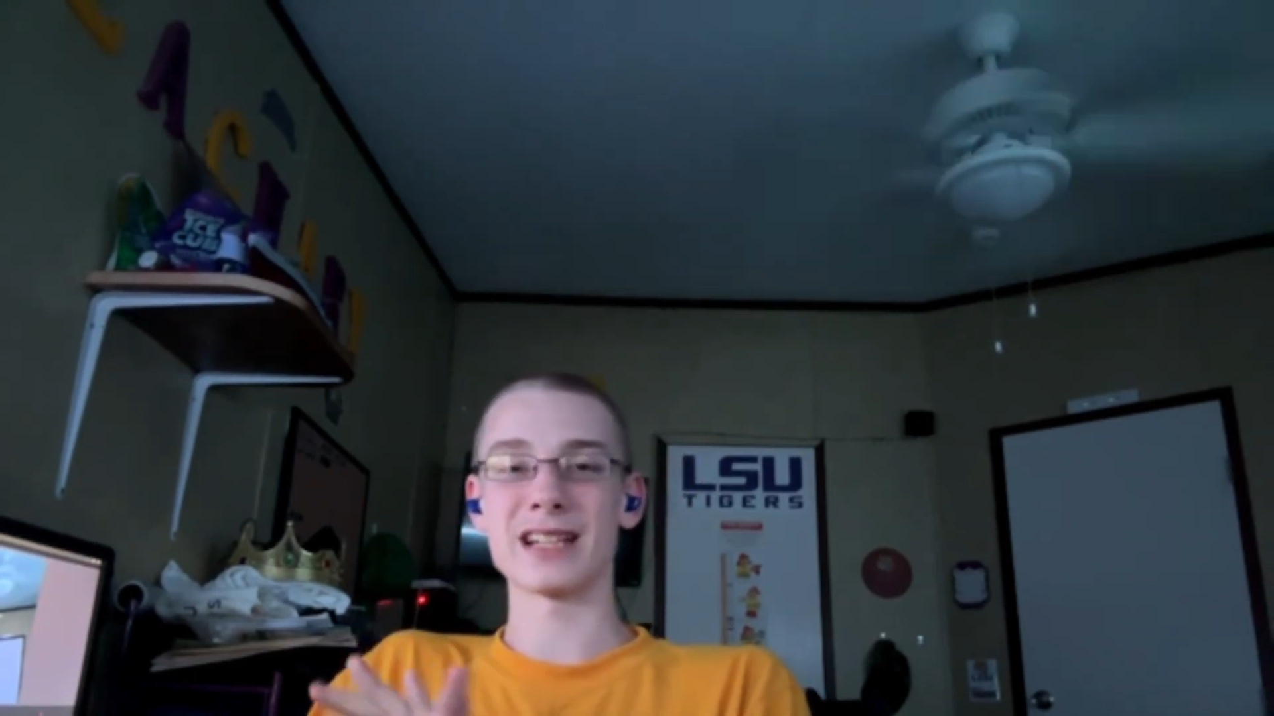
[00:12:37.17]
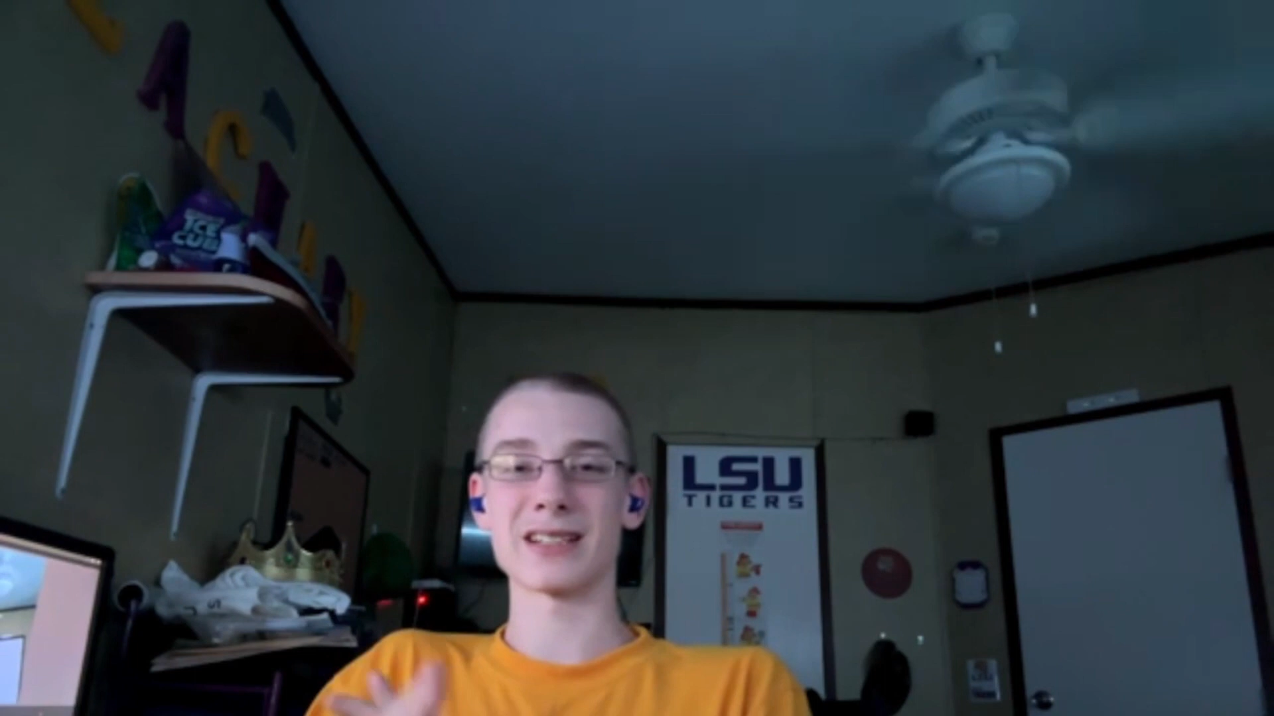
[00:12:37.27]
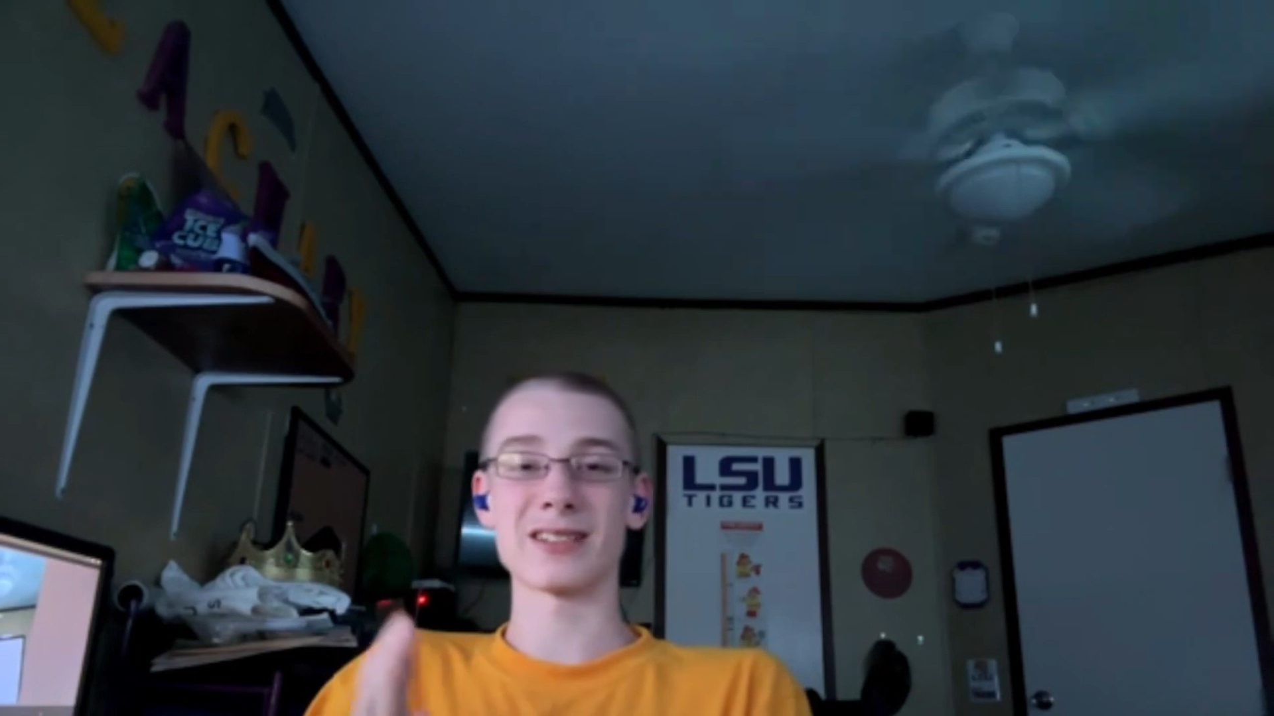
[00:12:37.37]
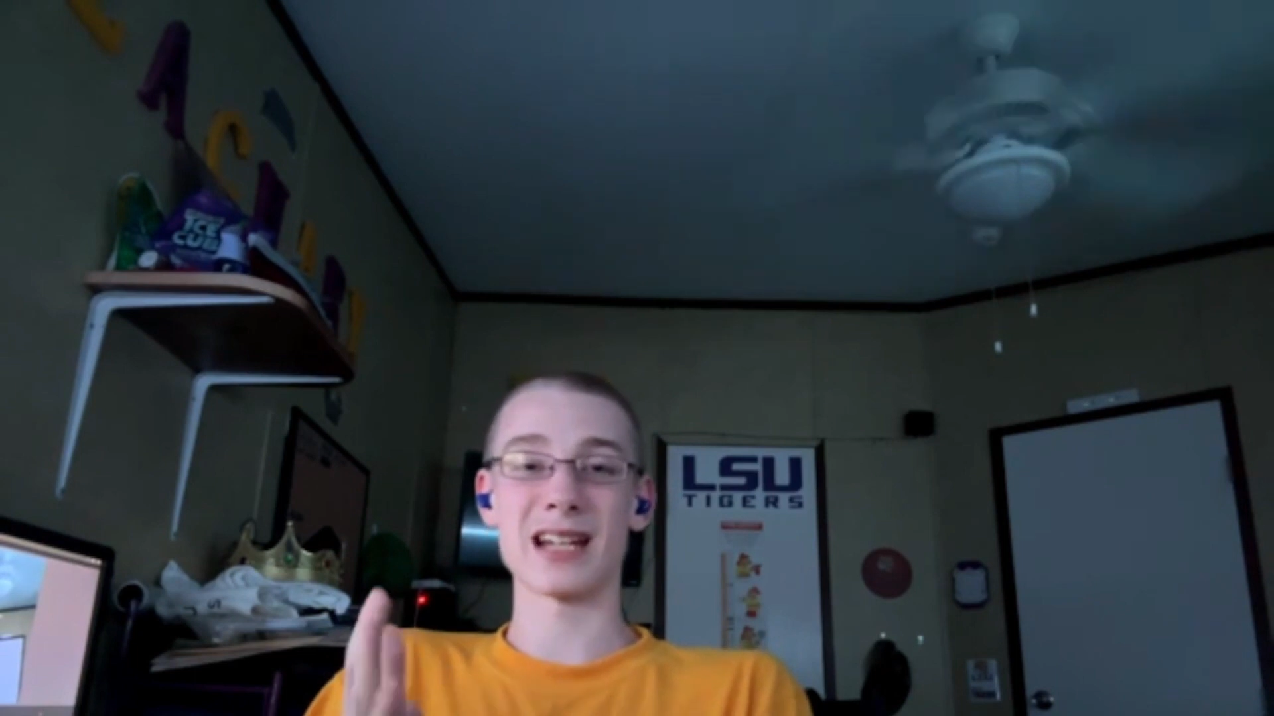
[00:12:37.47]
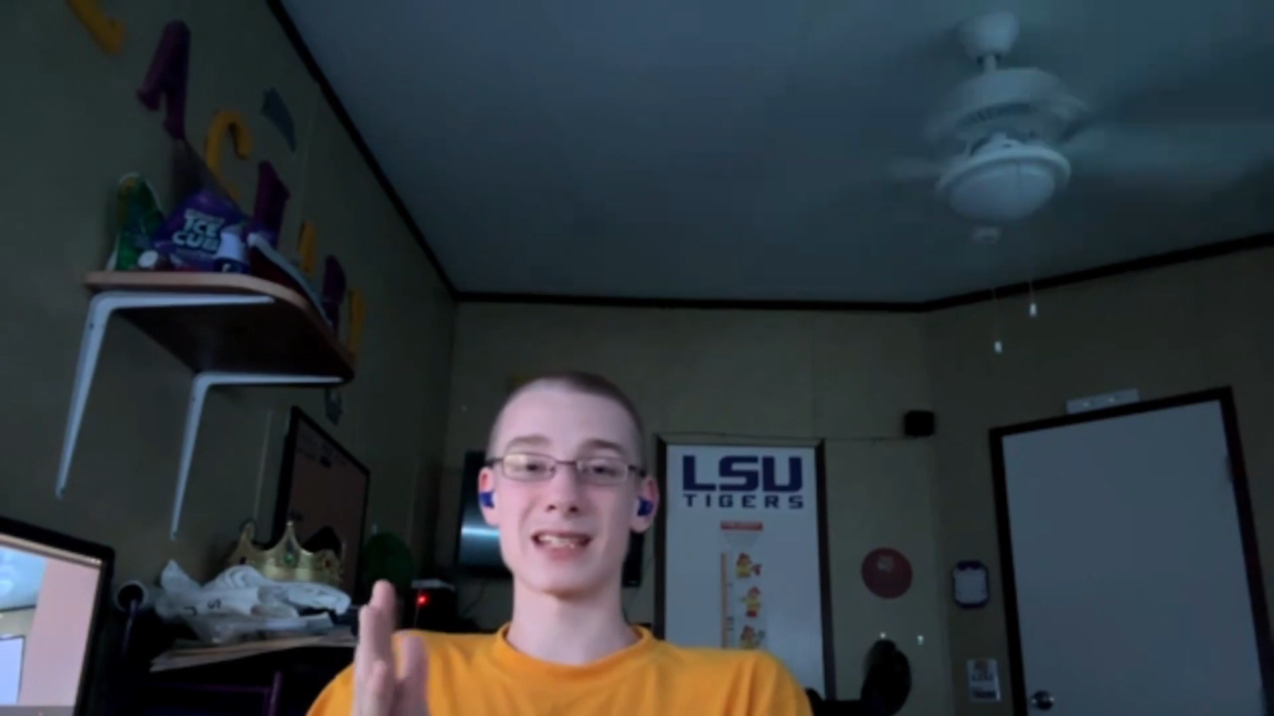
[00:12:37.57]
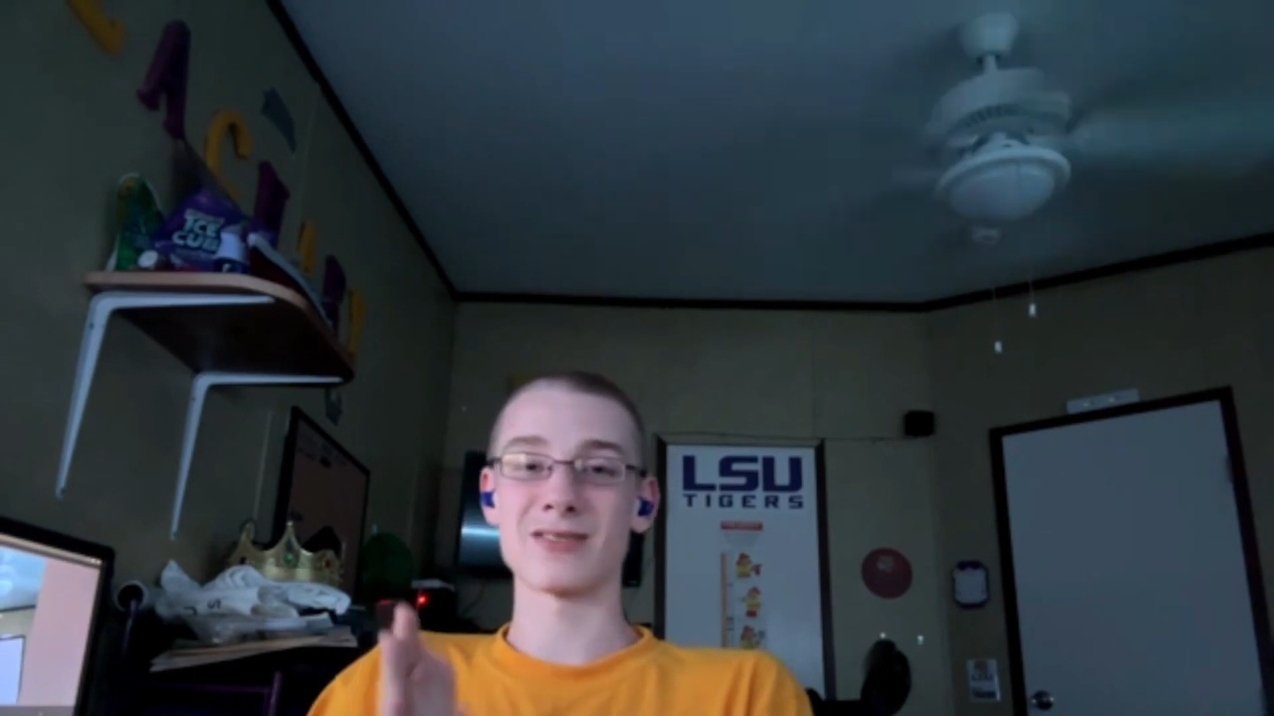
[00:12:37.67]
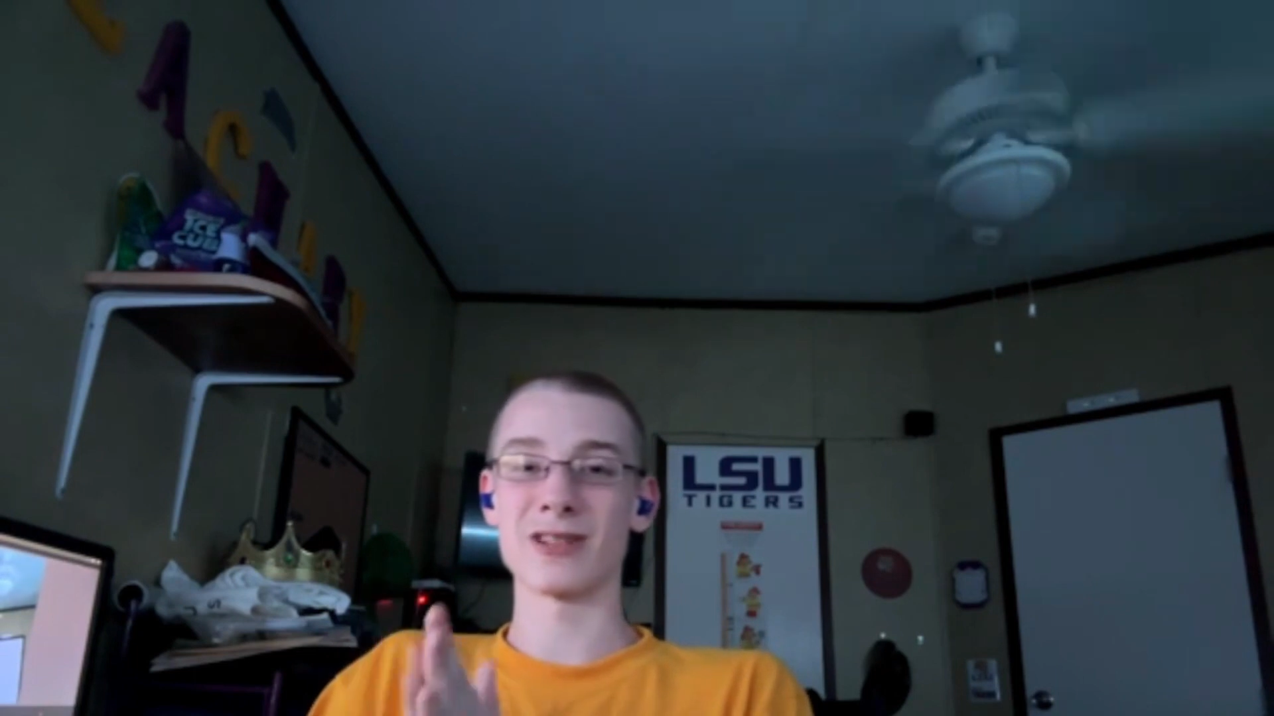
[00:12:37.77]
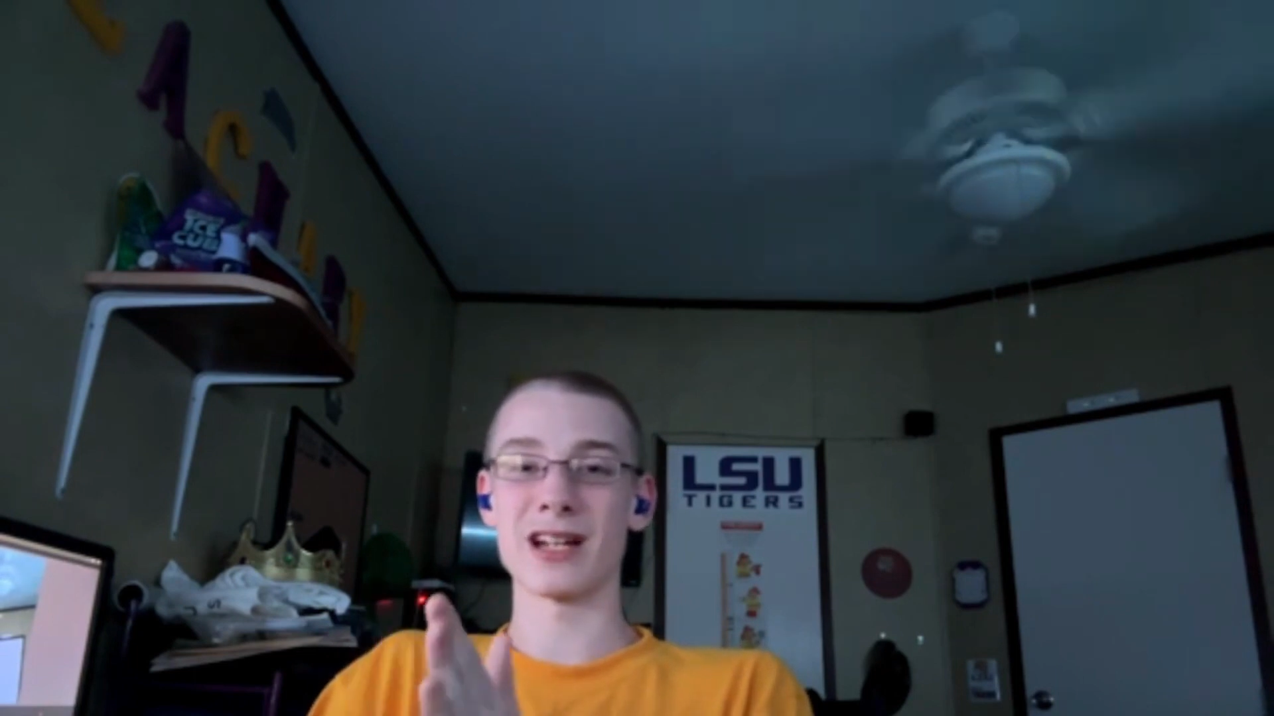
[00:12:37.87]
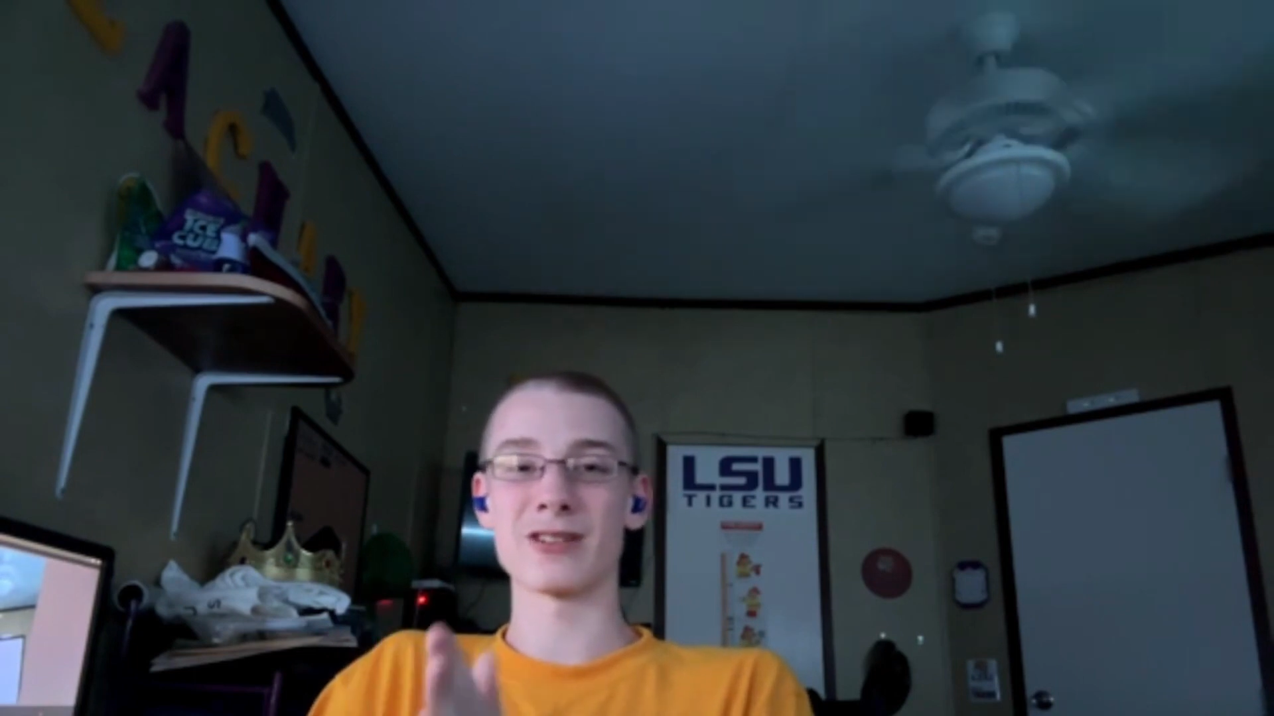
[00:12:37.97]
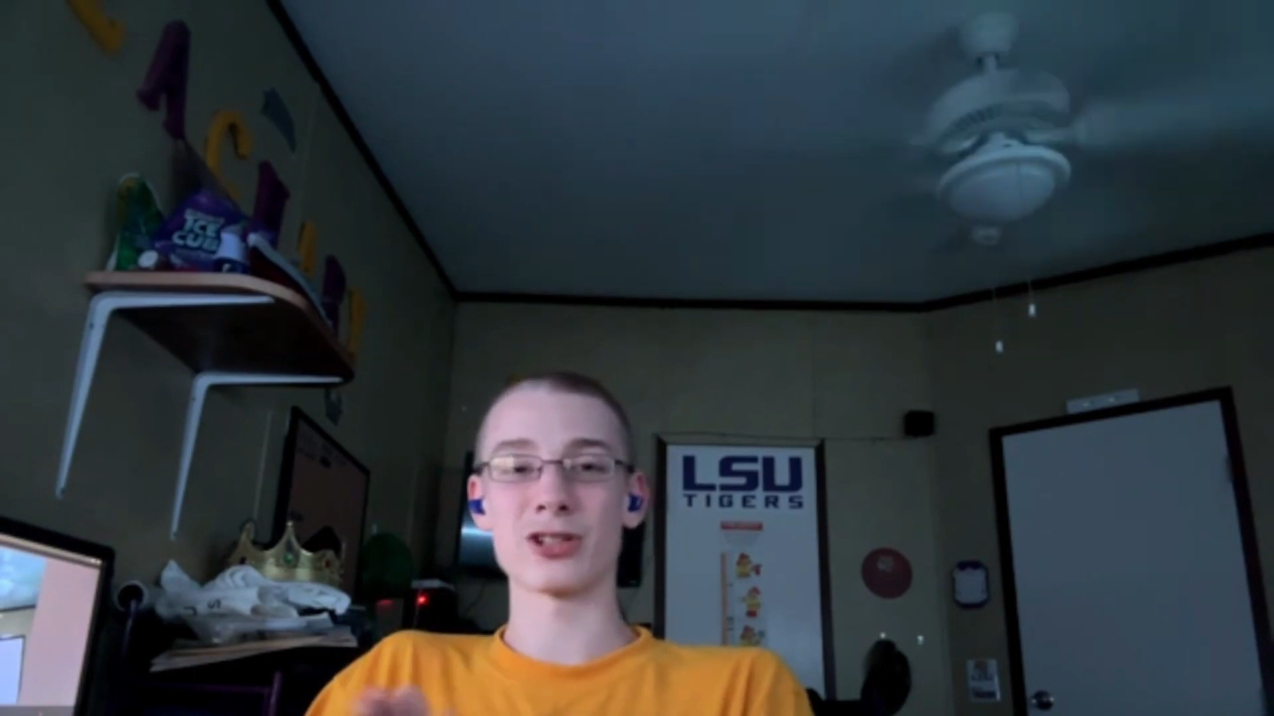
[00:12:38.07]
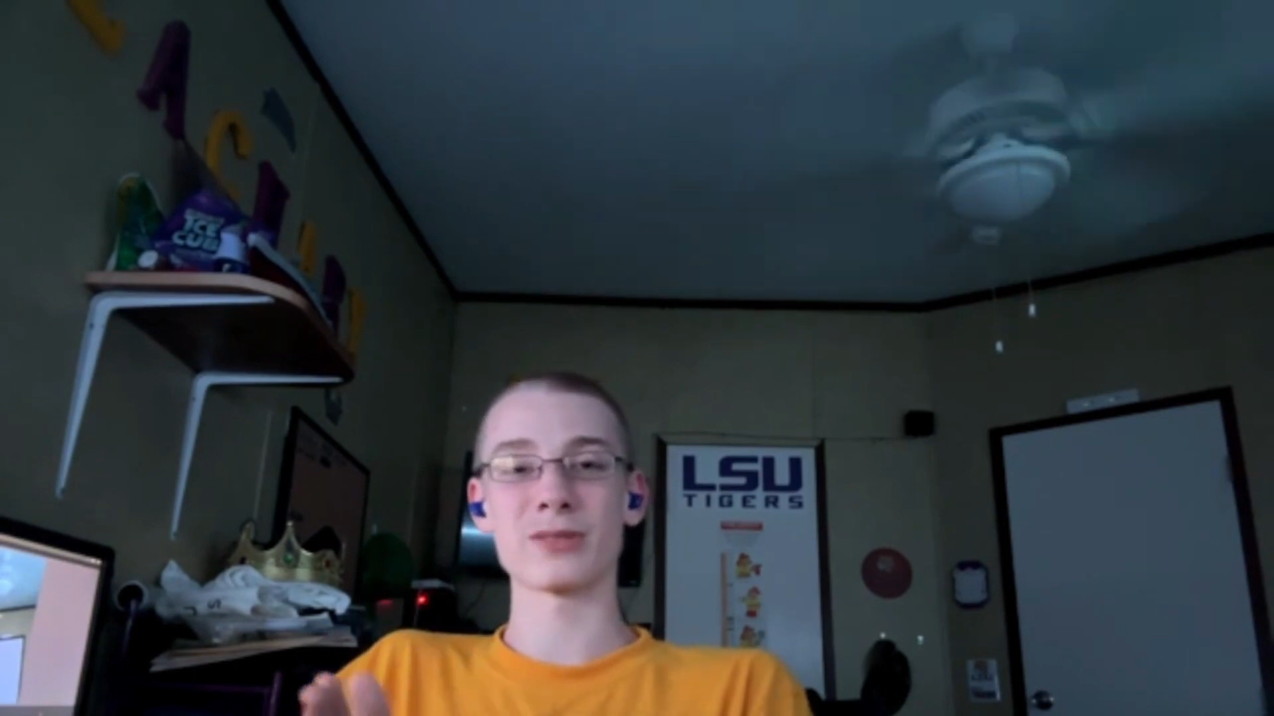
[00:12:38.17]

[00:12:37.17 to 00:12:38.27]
I, I still got to talk